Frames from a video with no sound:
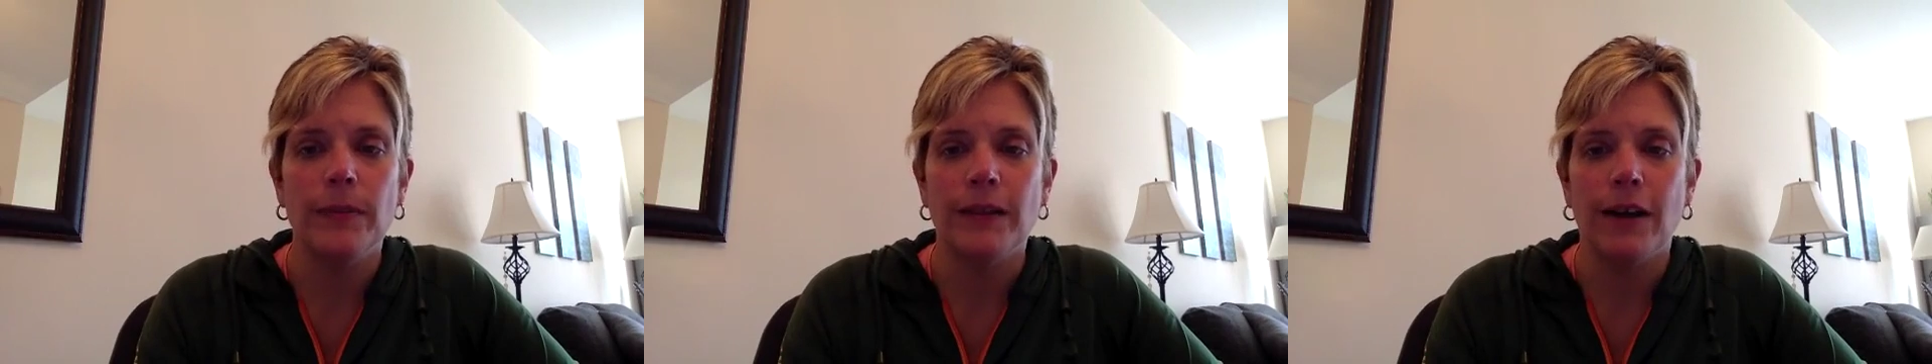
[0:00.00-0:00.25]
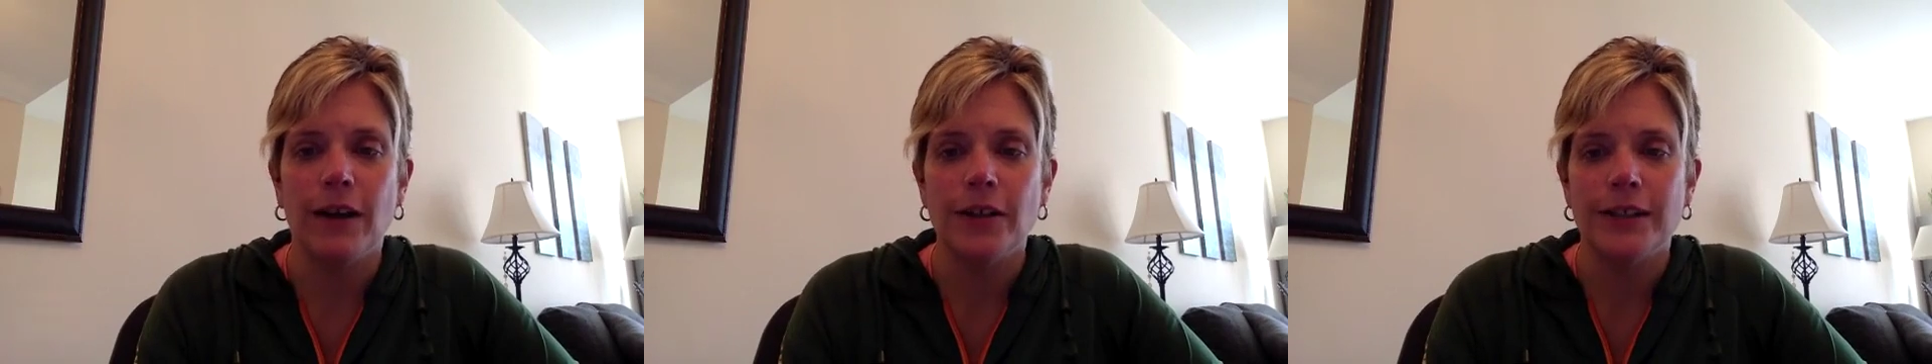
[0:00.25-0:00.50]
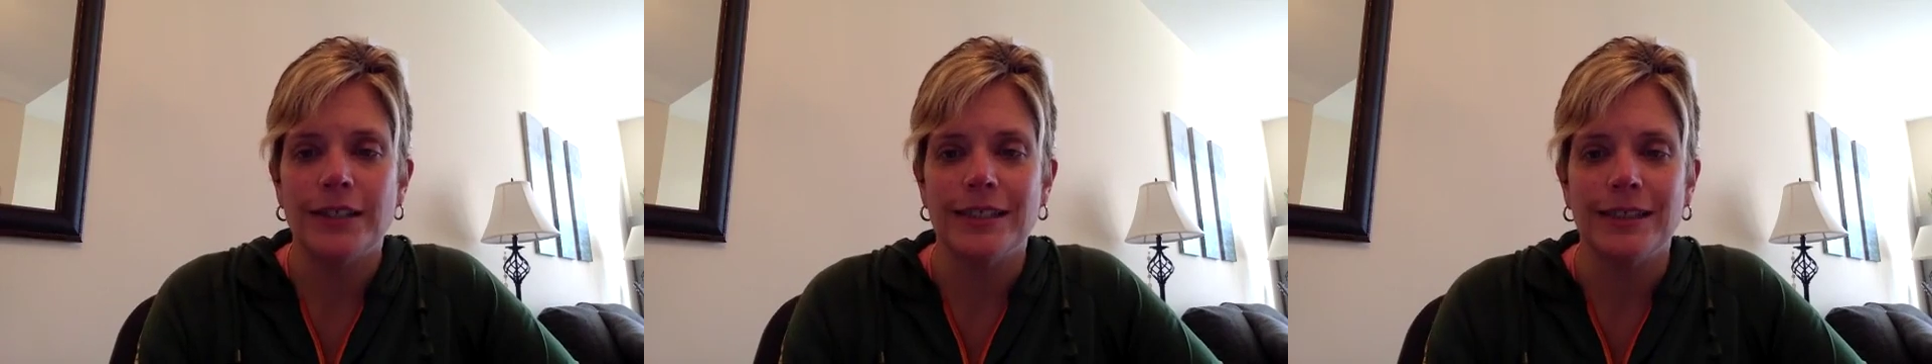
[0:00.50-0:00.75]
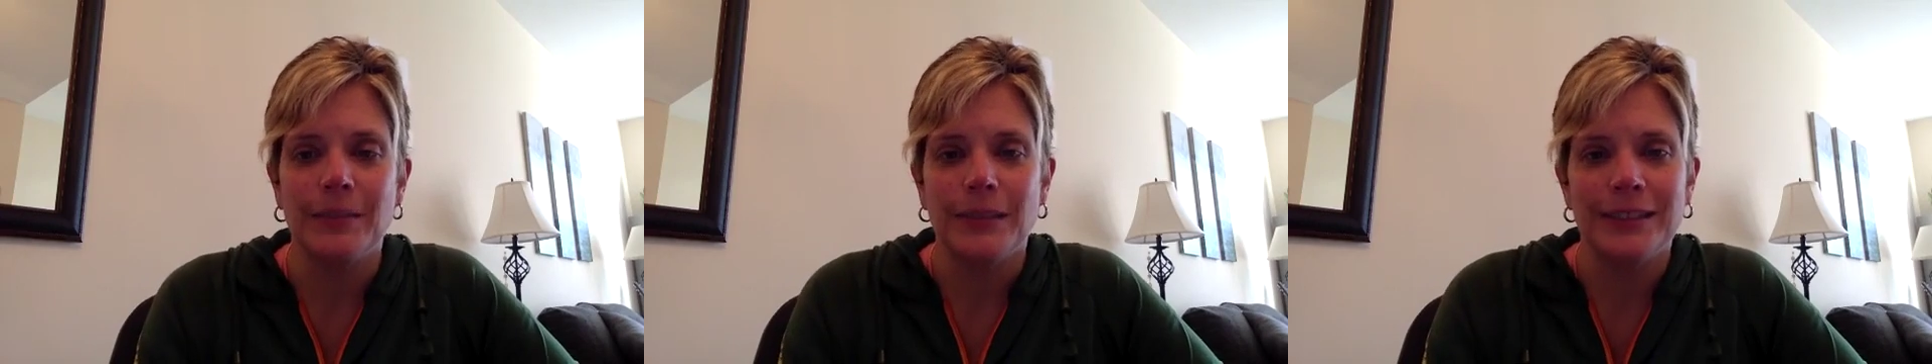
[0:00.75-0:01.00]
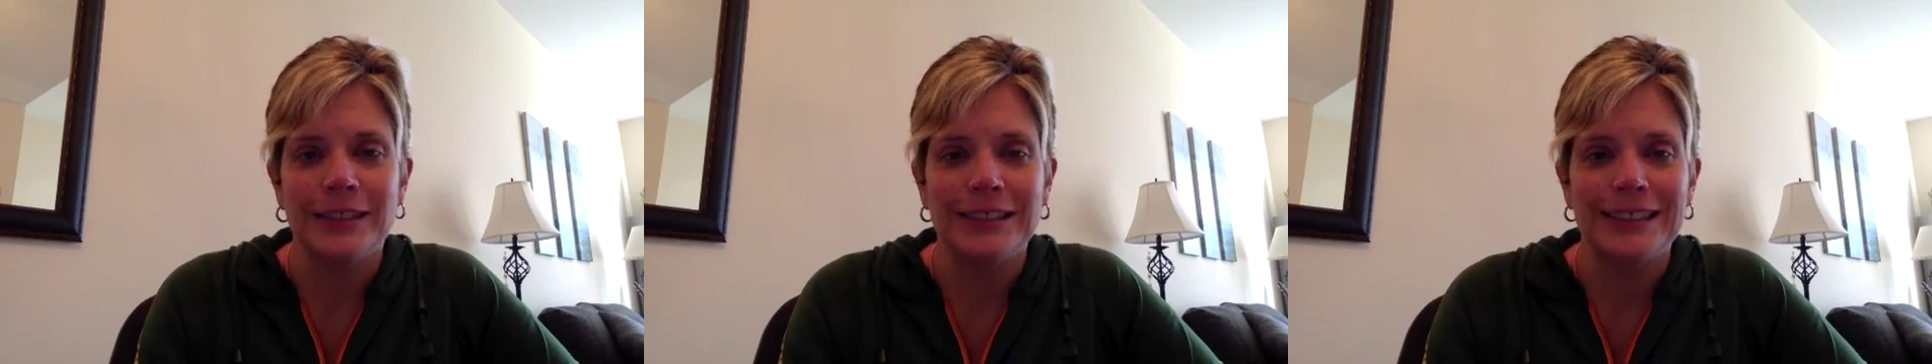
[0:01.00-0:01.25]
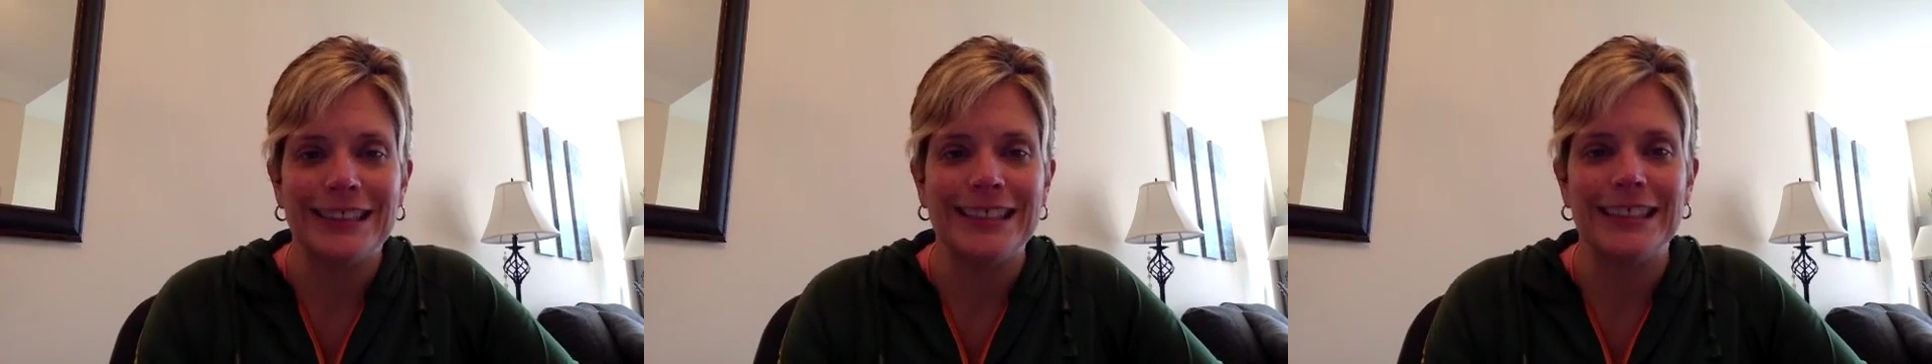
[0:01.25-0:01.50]
and the hearts and the
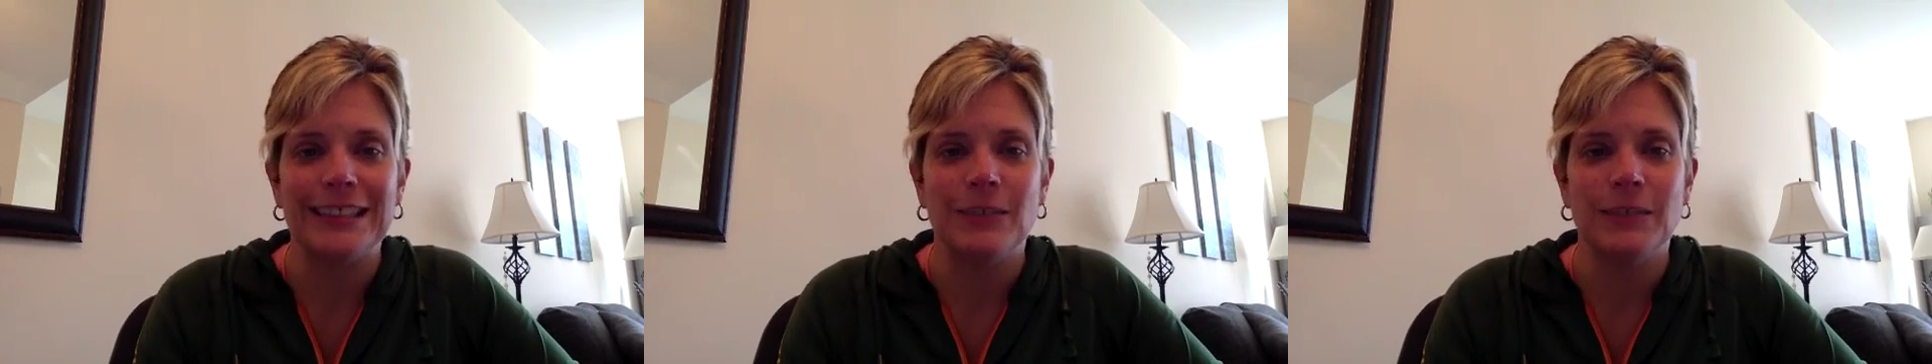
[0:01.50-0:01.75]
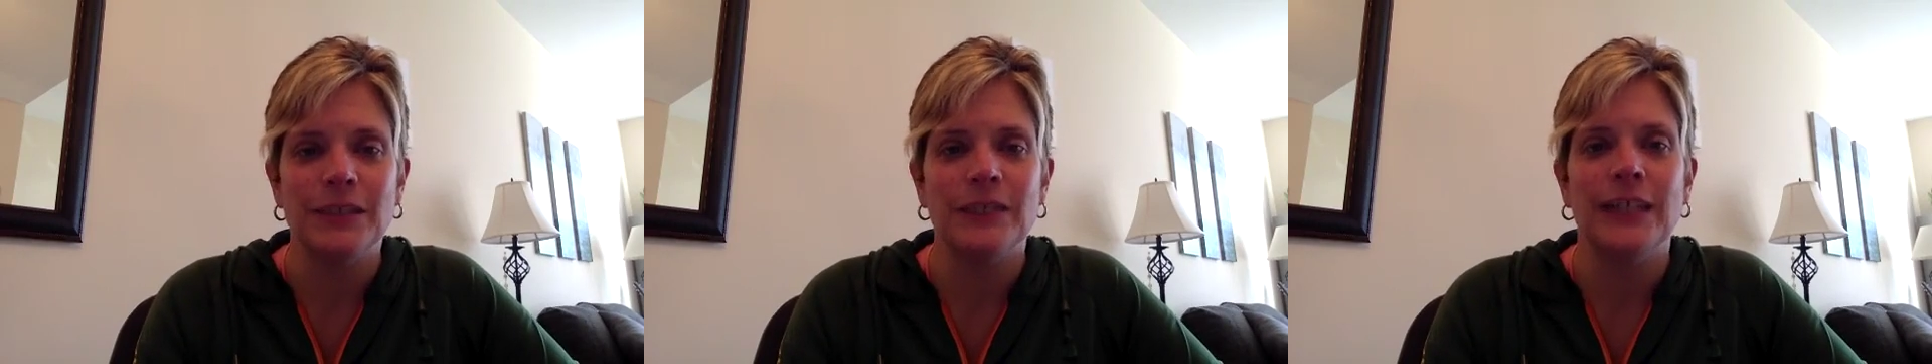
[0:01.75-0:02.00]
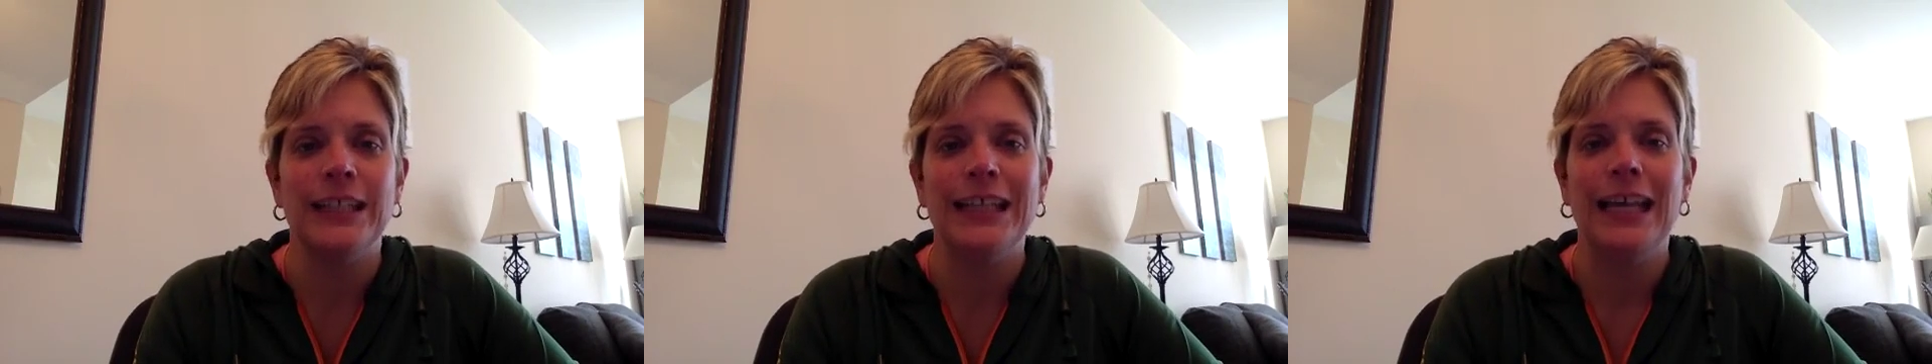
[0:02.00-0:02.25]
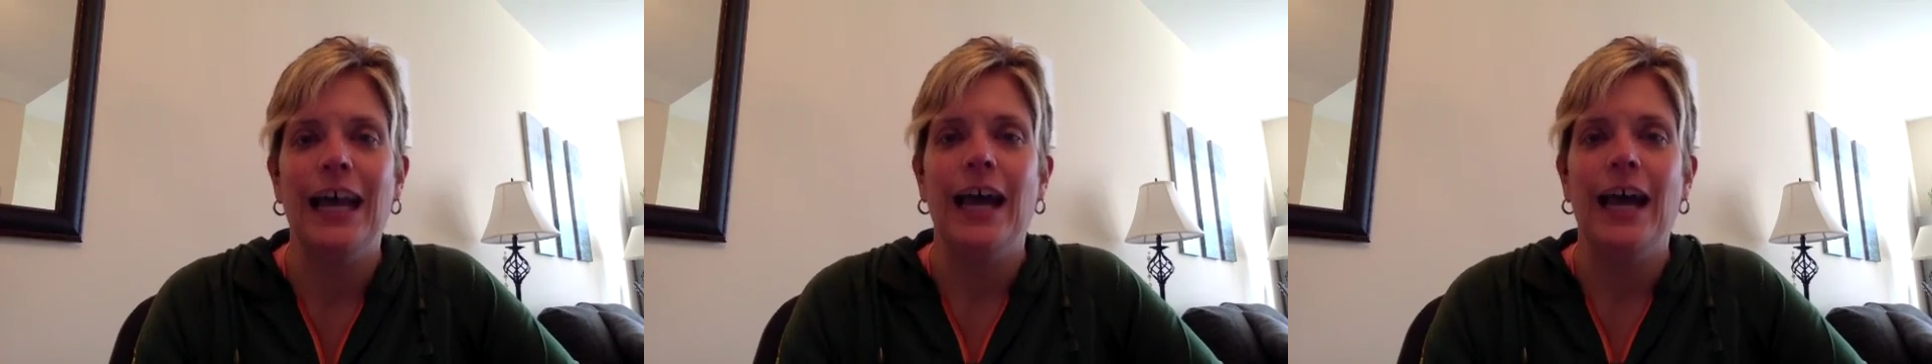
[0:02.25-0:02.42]
pictures. So much fun.